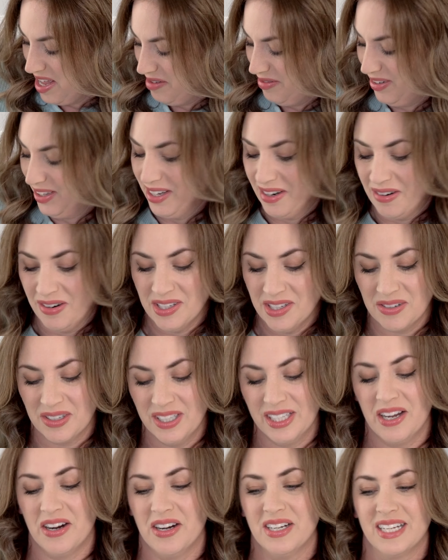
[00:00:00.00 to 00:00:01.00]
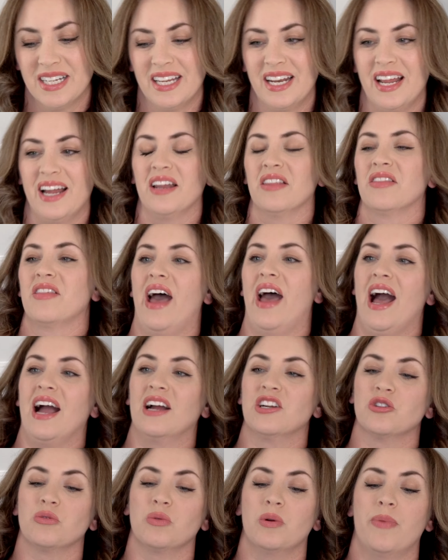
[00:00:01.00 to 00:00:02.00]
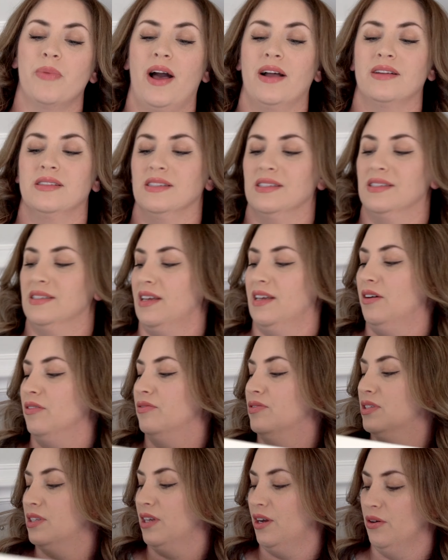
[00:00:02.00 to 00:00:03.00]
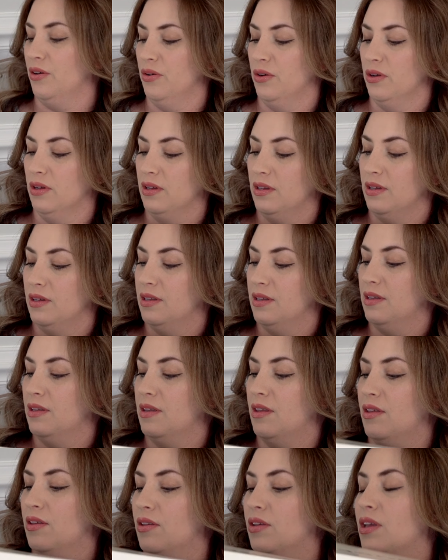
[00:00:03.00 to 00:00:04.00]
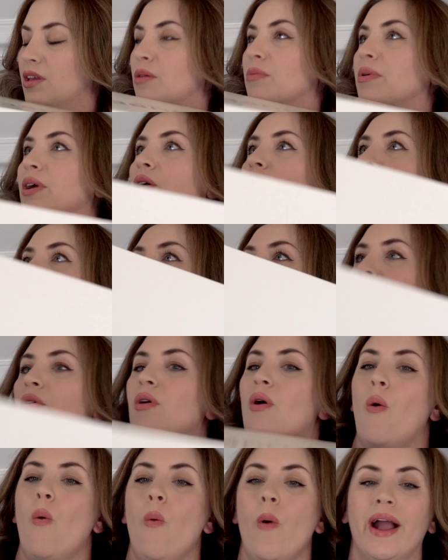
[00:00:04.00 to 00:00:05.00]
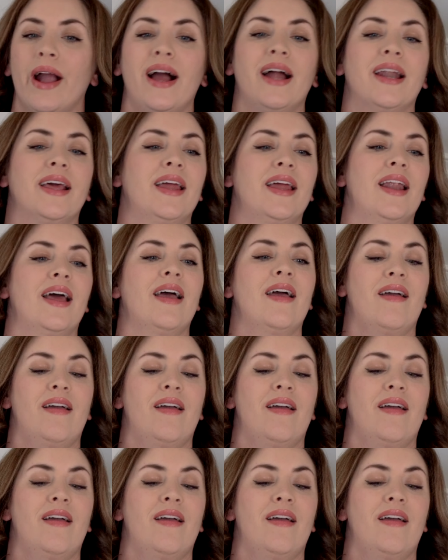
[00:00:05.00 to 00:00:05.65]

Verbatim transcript: but they're always really hard to get out of the actual box itself, so here we go. Oh, I got it.